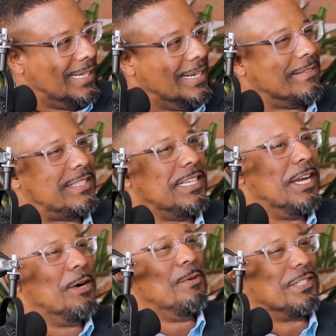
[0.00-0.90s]
And if the
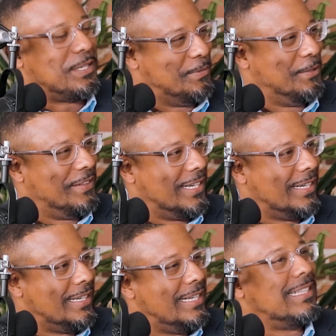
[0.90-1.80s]
CEO wants to move
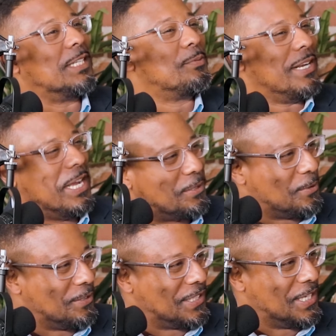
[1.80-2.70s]
there, that's where the
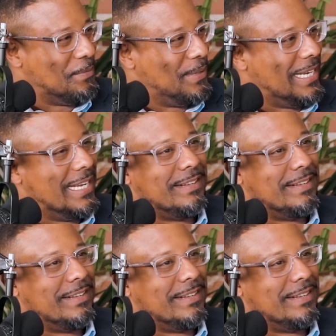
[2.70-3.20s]
headquarters are going to be.